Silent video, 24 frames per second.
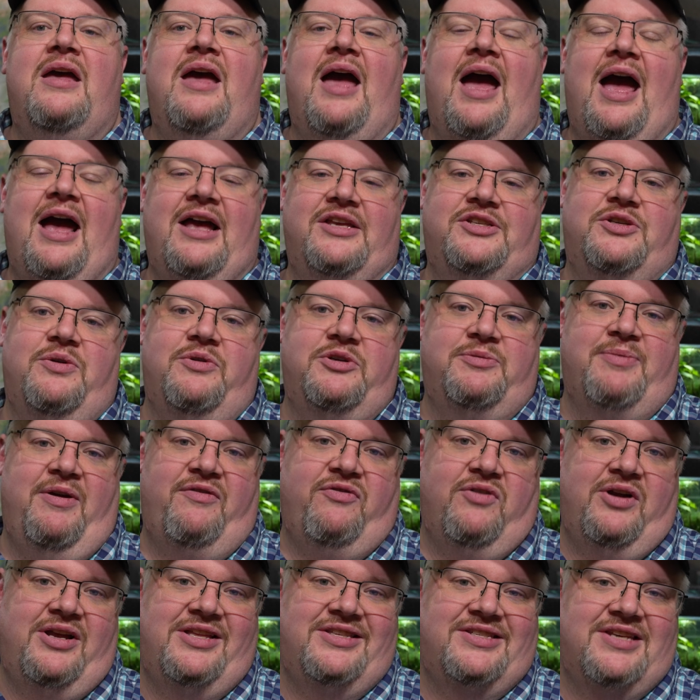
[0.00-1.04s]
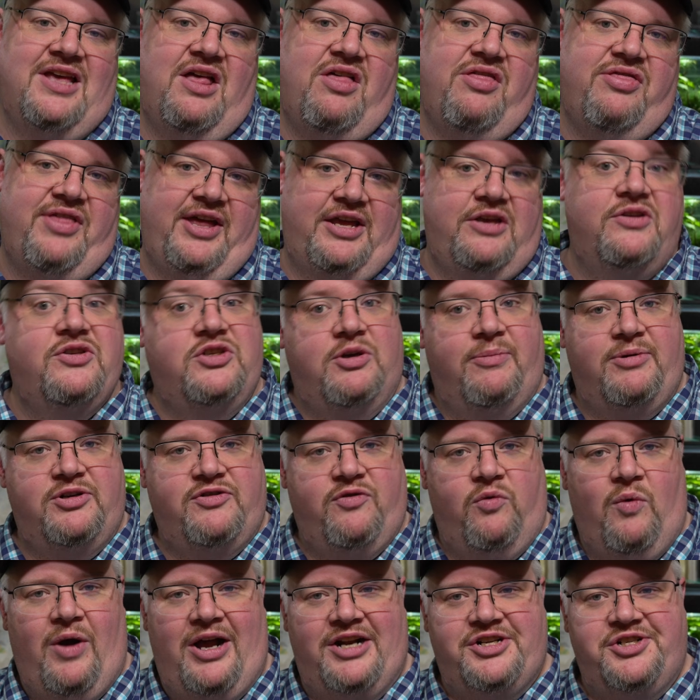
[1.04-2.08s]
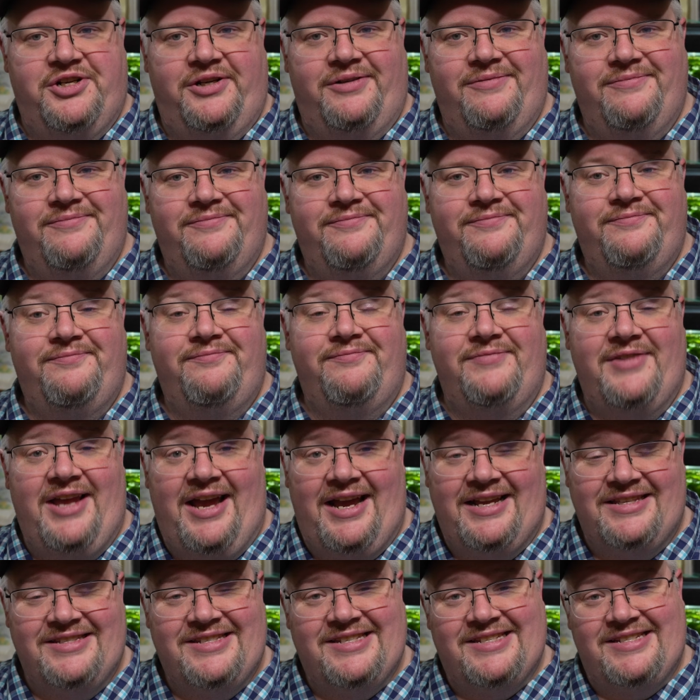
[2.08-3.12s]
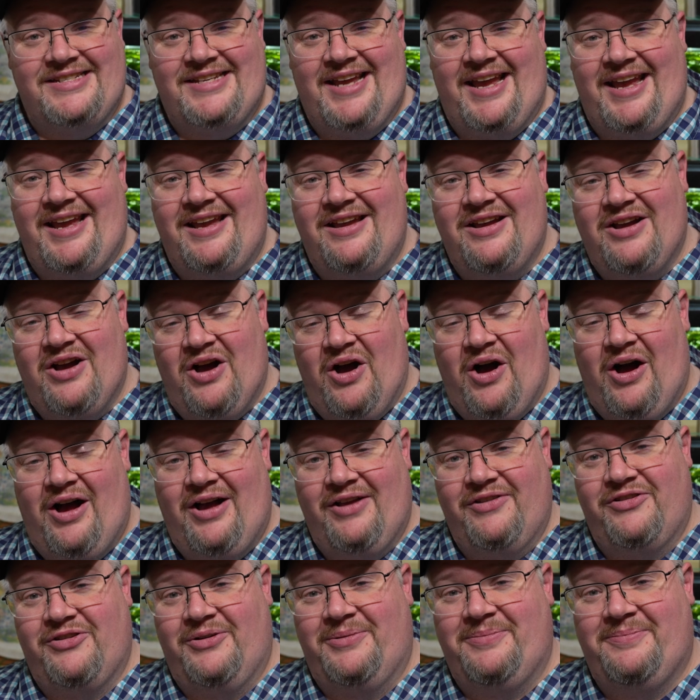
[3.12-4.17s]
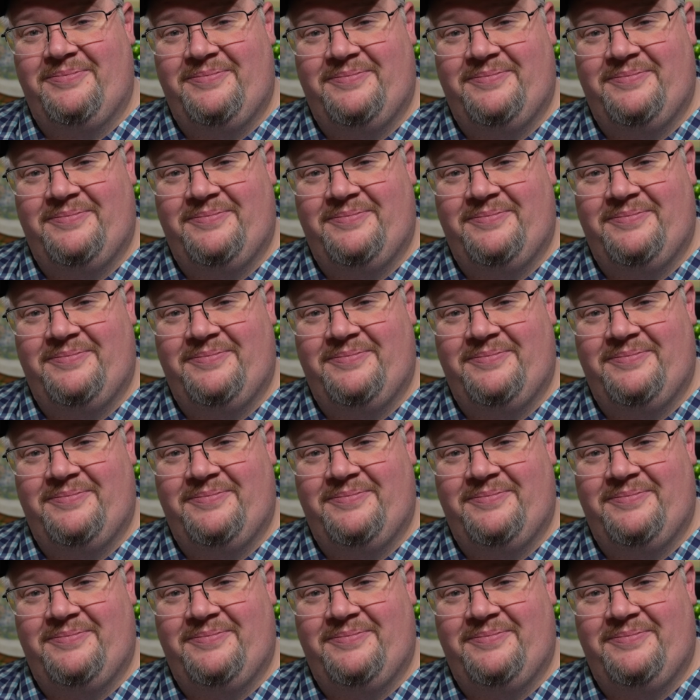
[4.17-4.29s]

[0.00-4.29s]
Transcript: As always, my friends, thank you so much for watching, and stay awesome.